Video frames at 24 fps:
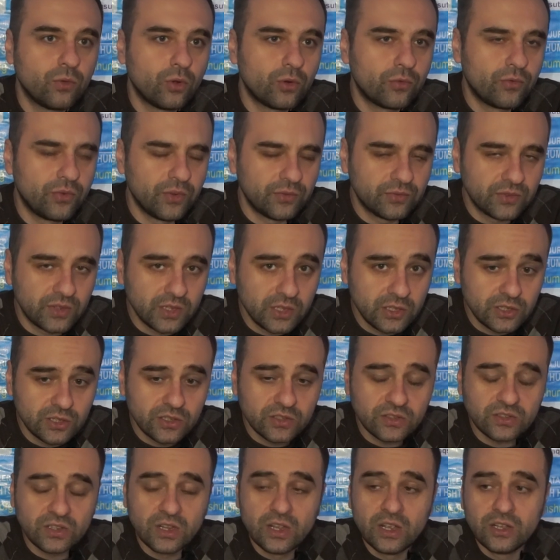for 15
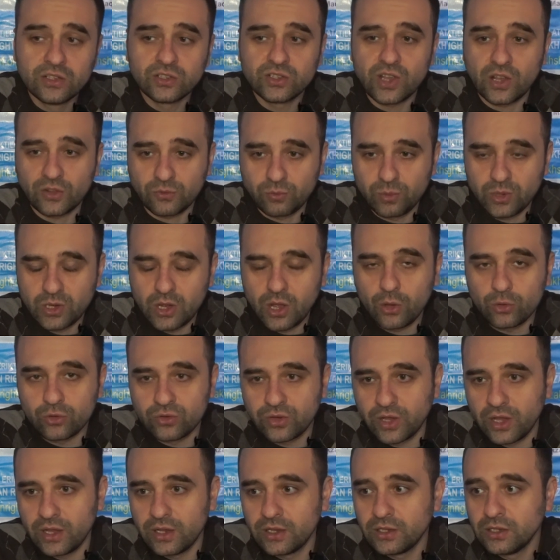years just because
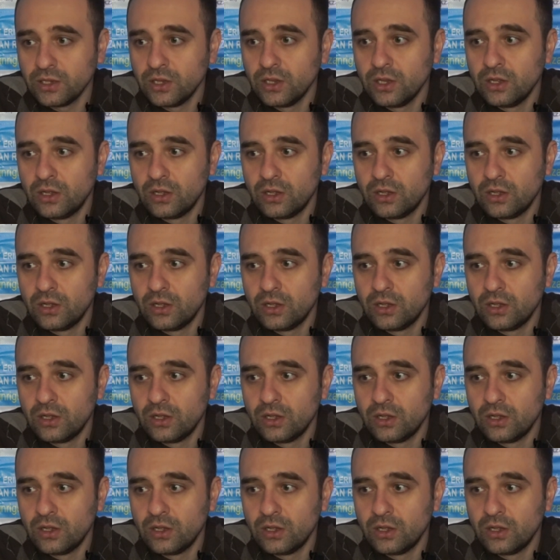they